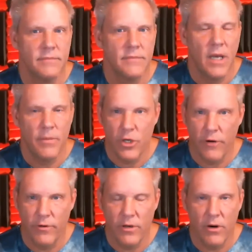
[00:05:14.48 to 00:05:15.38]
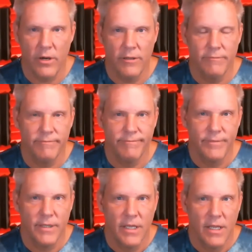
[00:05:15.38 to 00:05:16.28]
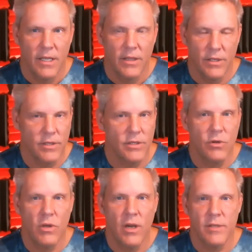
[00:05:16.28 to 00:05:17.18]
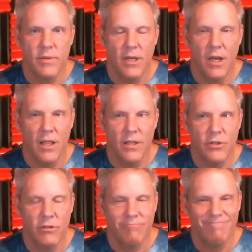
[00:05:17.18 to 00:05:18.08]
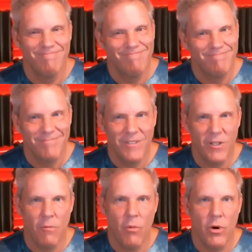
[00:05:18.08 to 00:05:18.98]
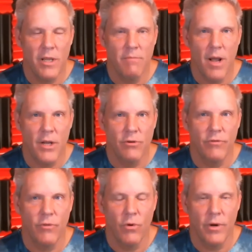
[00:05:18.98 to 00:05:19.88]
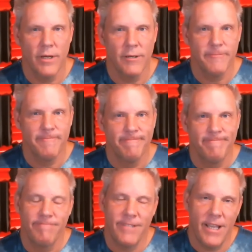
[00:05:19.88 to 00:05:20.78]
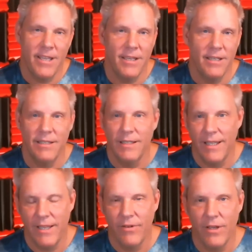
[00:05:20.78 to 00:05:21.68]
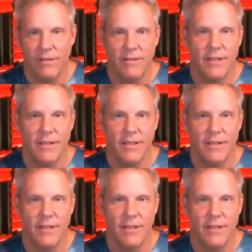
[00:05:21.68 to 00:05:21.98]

I'm Jeffrey Darty. This is New Cosmic Knowledge. Little morning mantra for you. Take it, leave it.